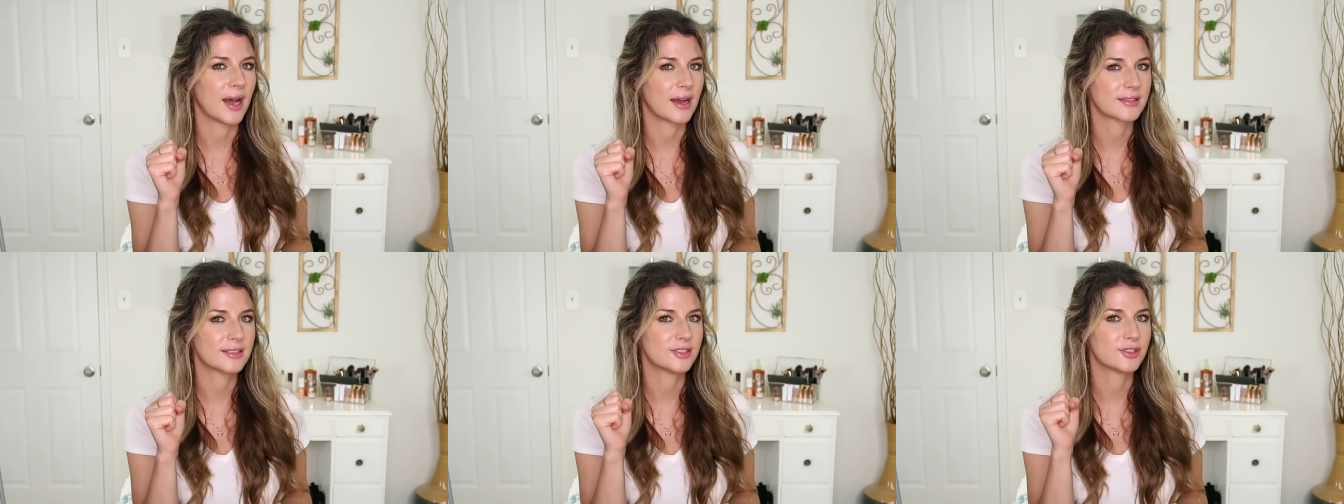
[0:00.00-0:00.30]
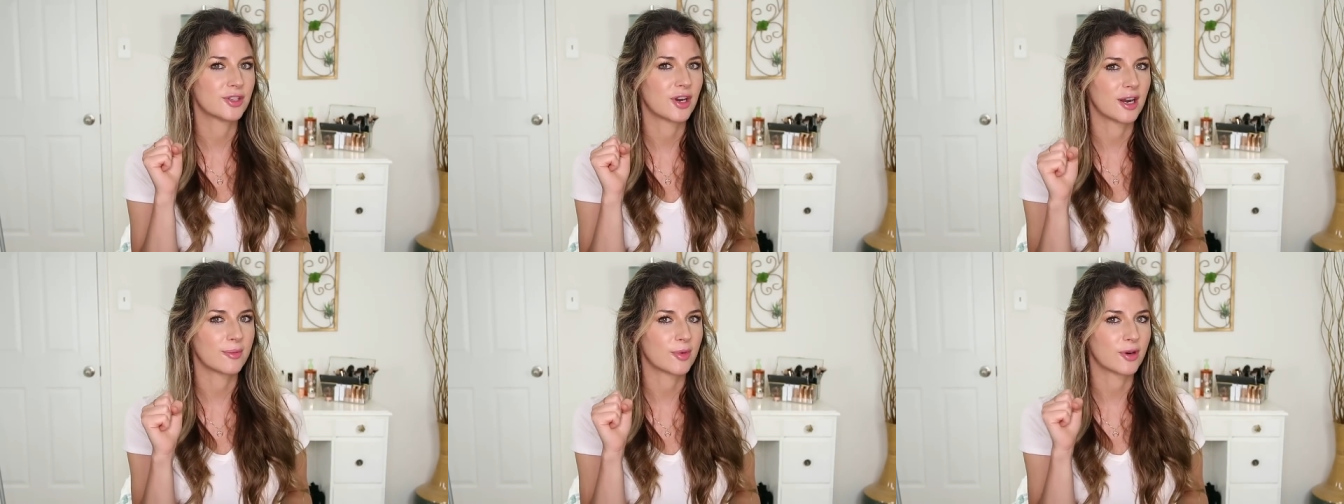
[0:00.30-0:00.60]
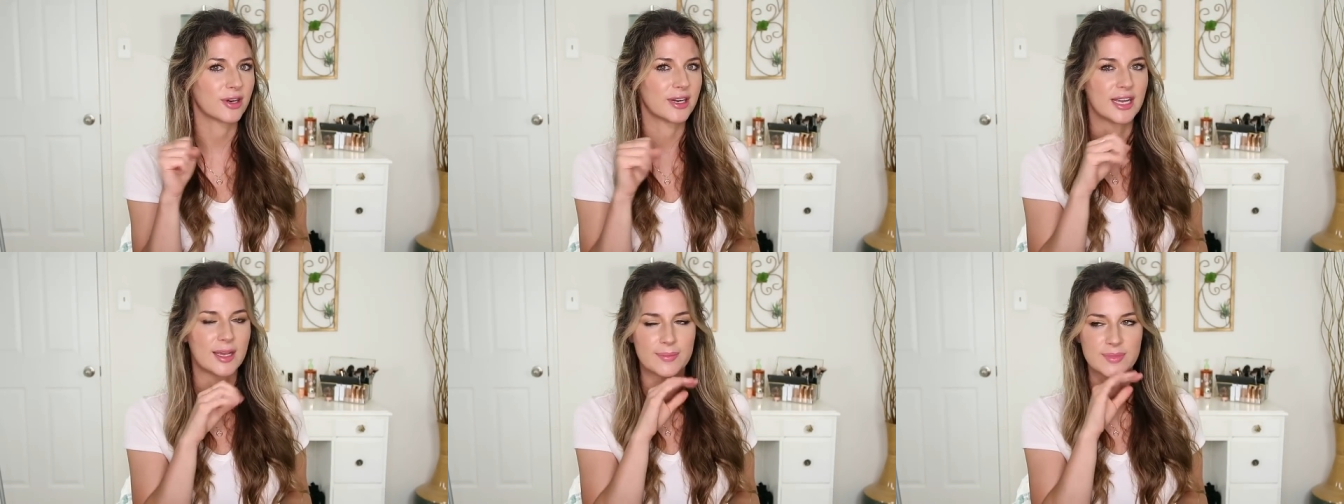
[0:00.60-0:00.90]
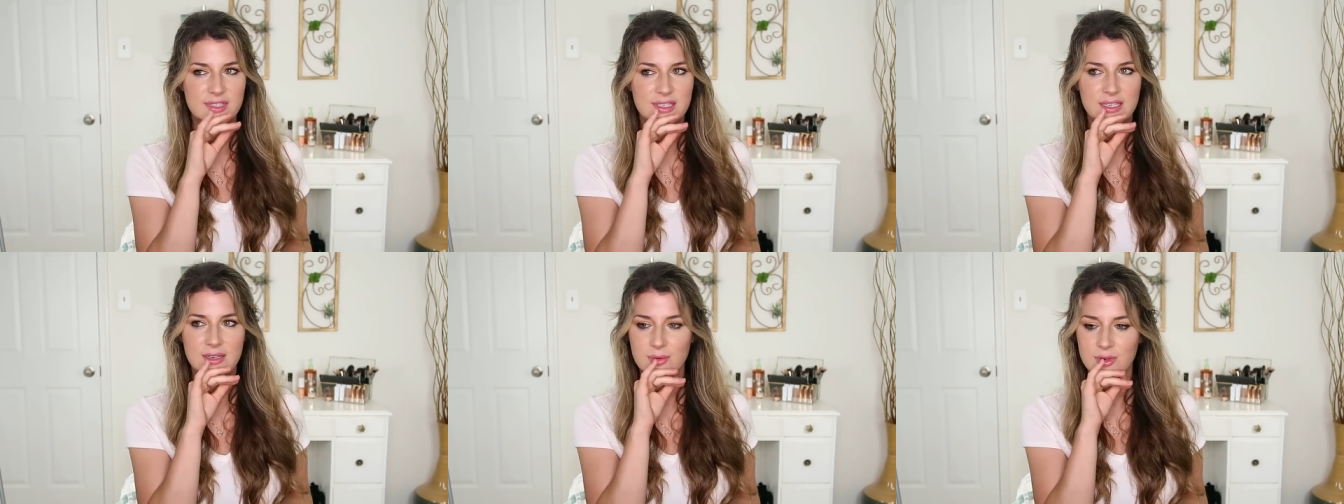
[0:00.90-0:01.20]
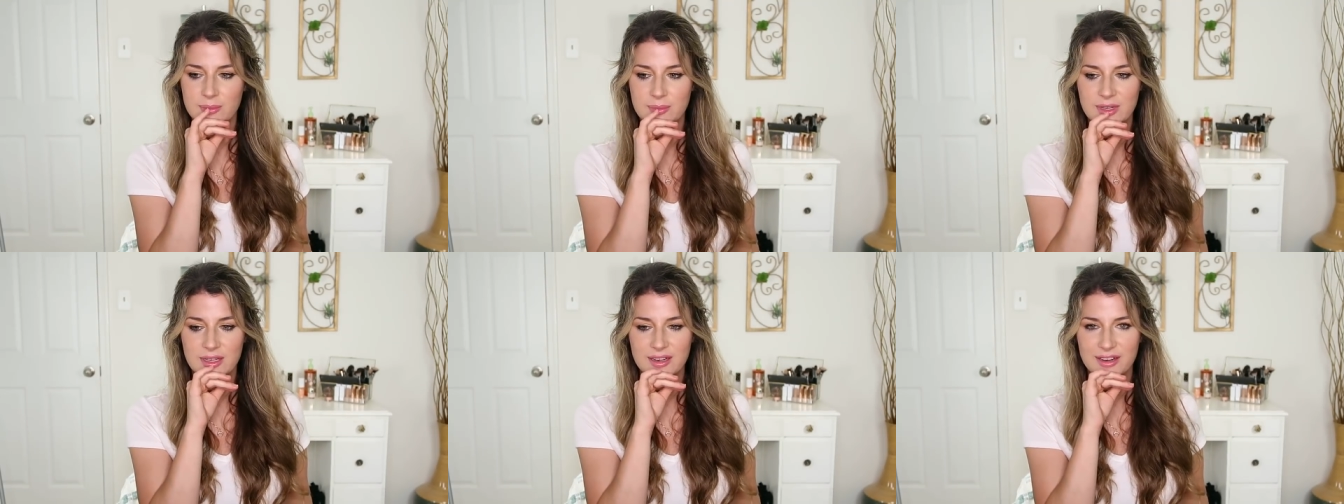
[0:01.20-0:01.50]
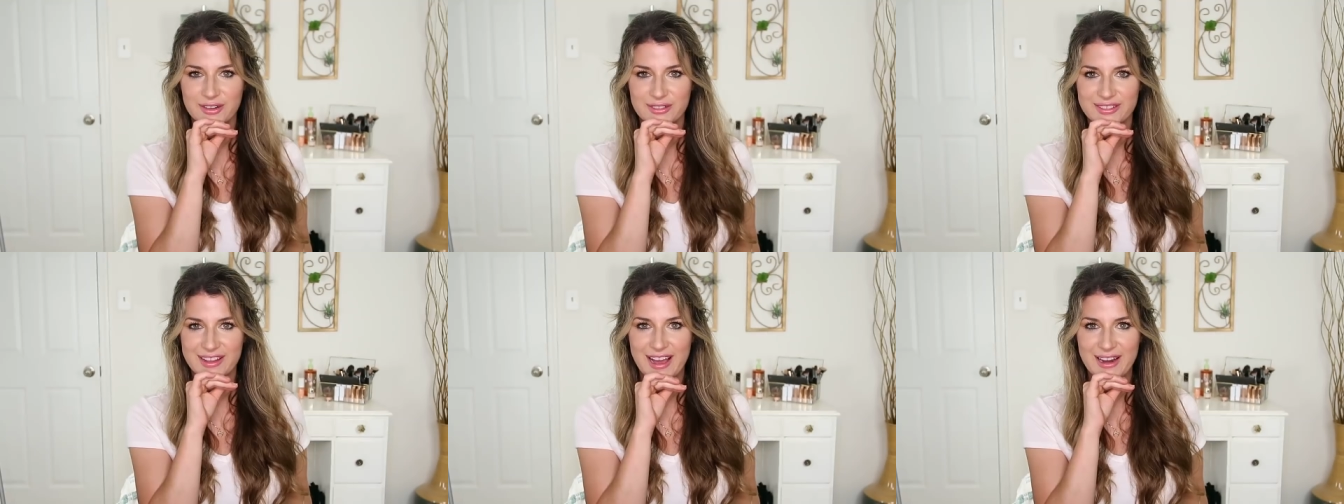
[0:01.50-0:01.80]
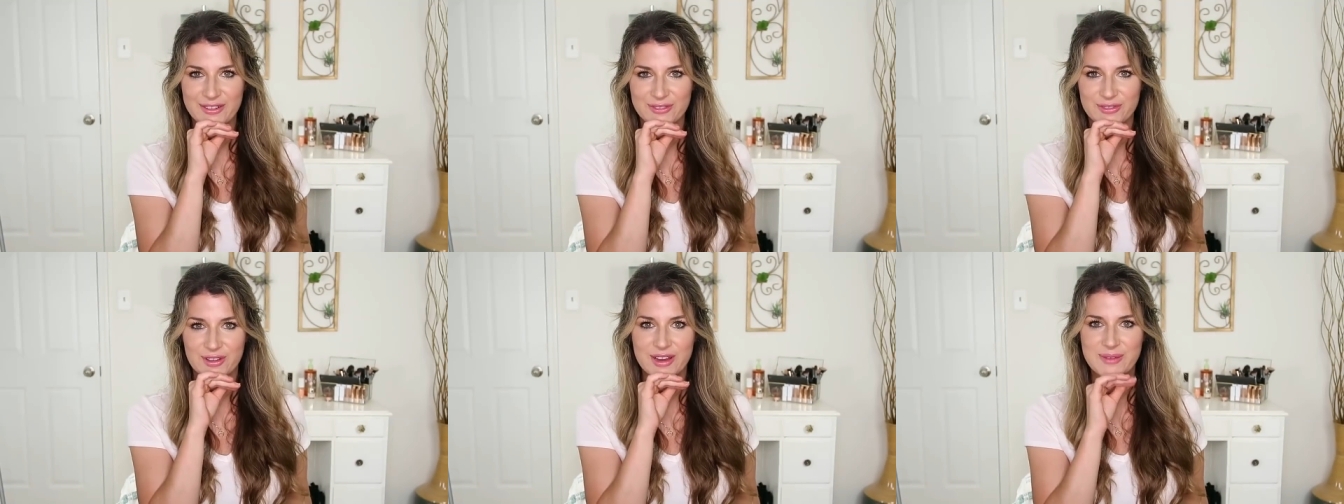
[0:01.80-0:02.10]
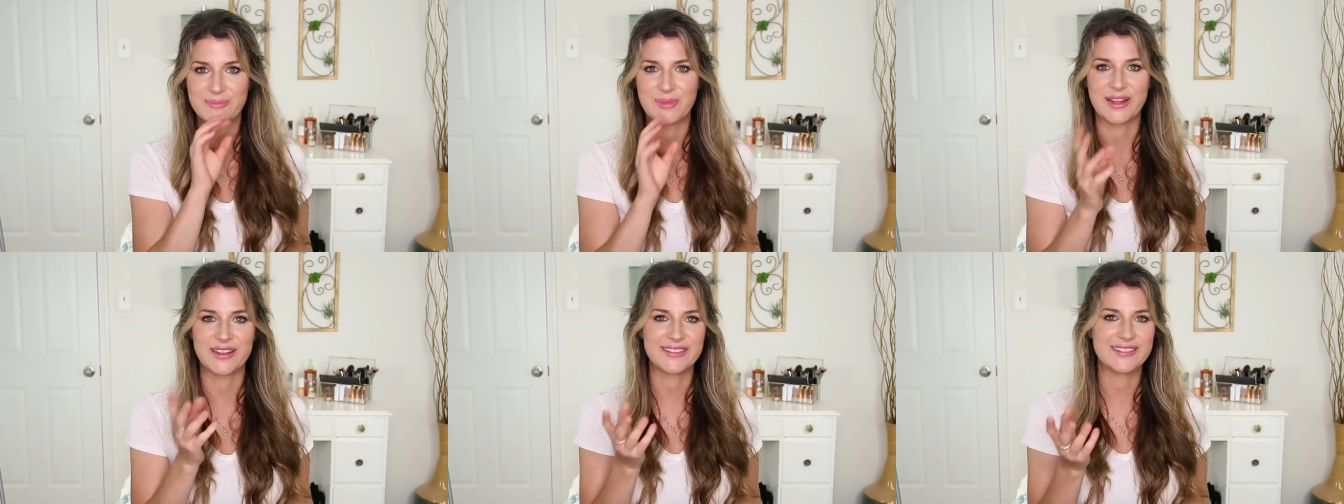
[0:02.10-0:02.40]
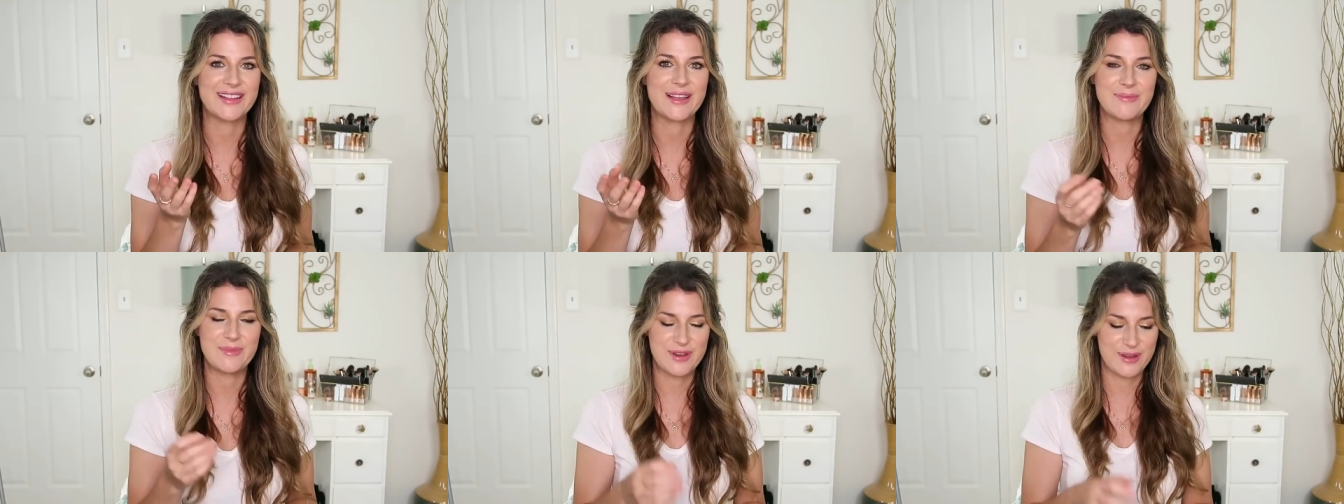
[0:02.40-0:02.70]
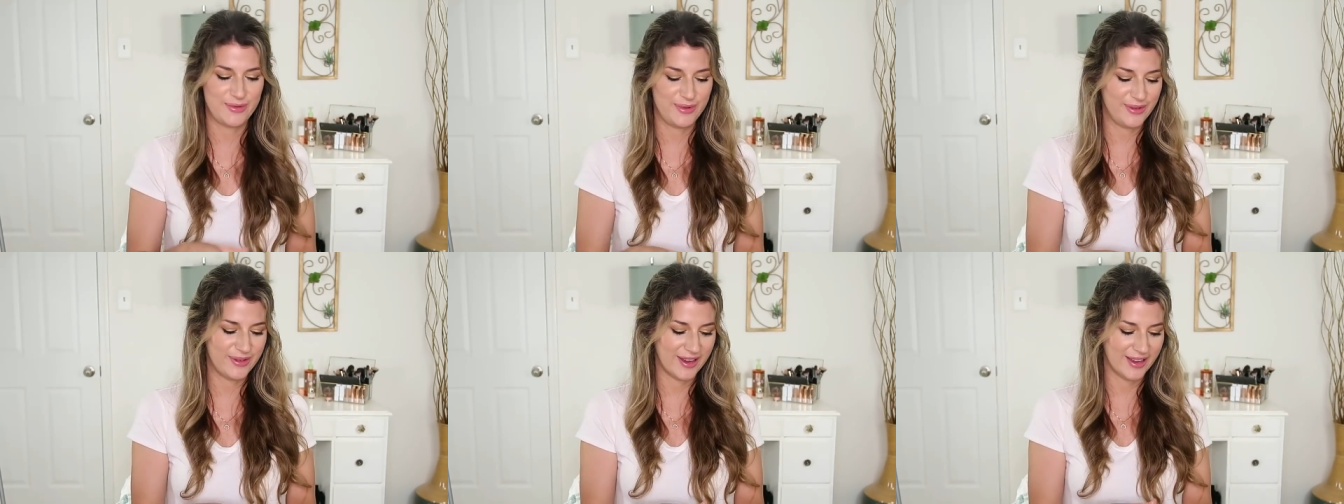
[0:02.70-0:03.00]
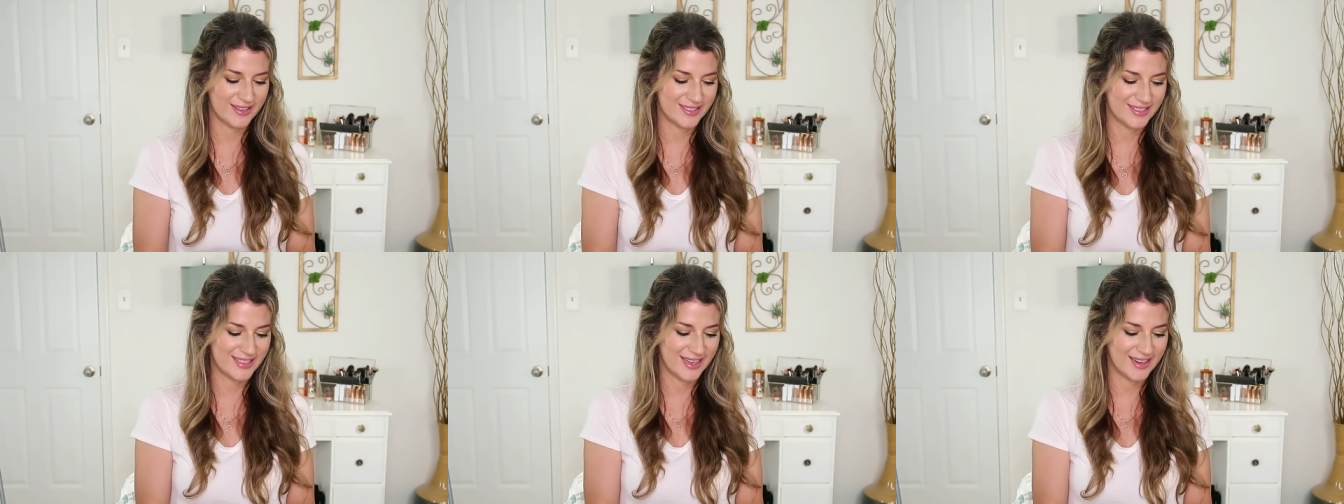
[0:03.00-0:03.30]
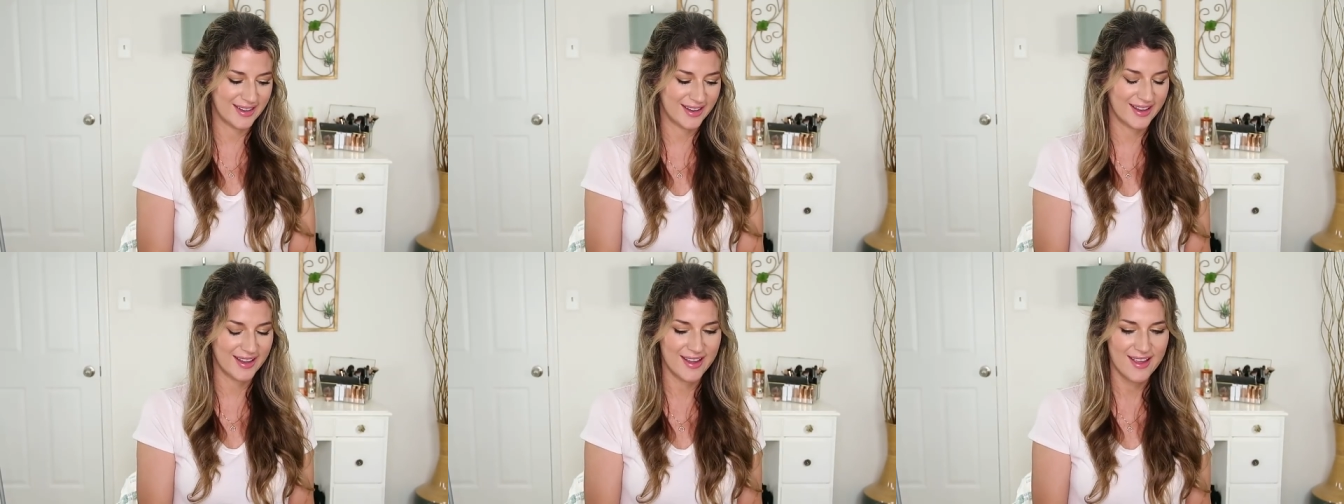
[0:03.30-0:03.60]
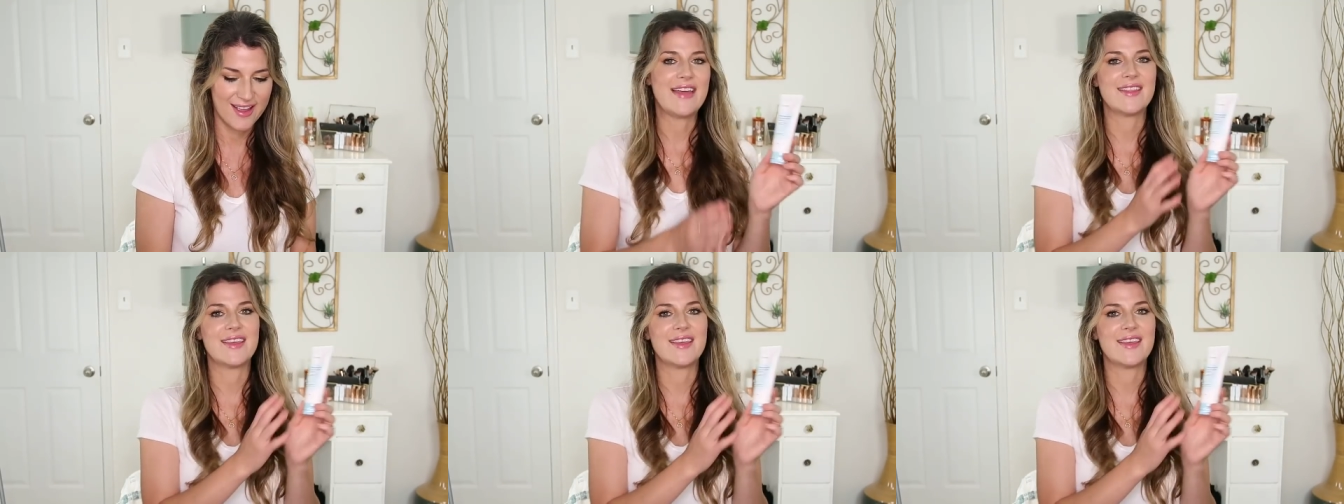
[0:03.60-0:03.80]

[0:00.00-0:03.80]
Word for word: BoxyCharm or Ipsy would be a lot of fun, but let me know what you guys think.